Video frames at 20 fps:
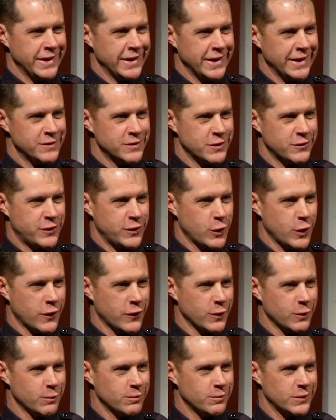leaves a few
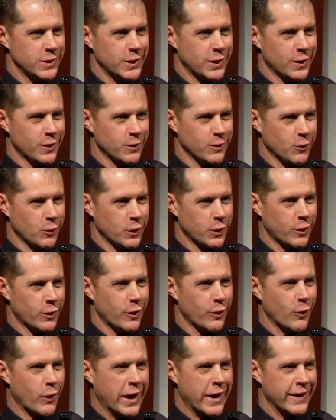of them,
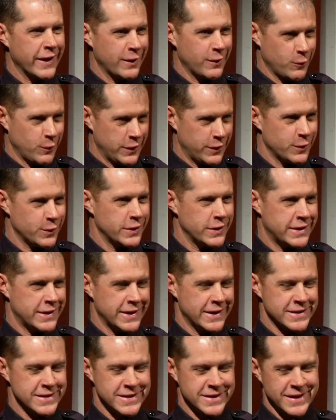wondering why they went through the
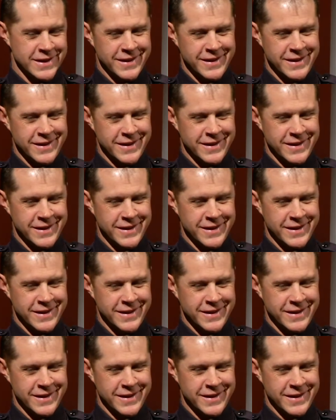test.